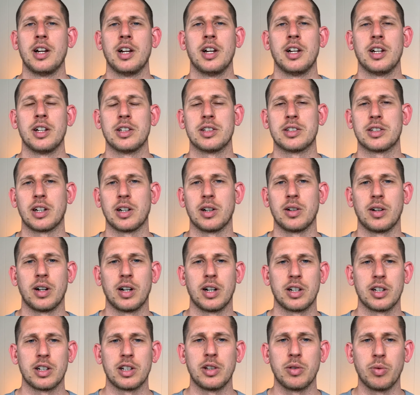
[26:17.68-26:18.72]
So
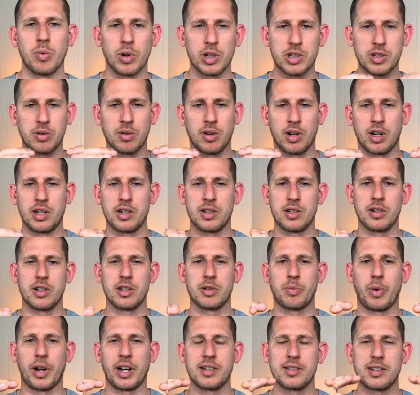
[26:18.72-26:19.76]
what you want to do is,
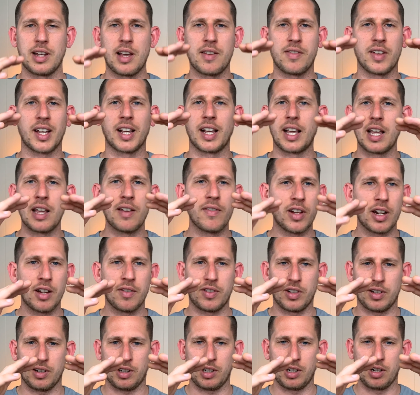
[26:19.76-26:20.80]
by saving, even if
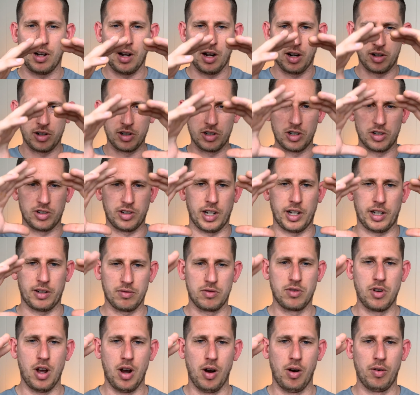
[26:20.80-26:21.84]
it's like $1, you're just like,
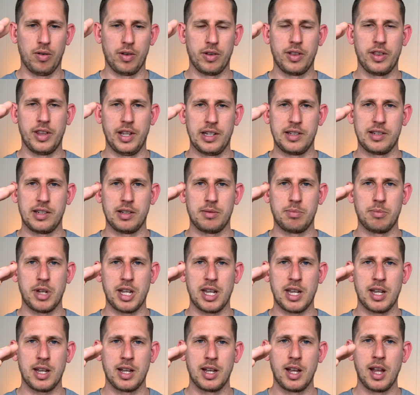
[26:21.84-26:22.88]
no, this is
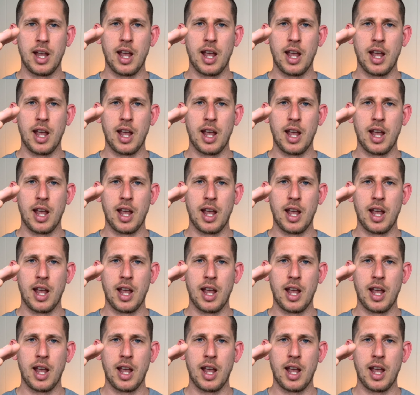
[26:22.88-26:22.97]
me.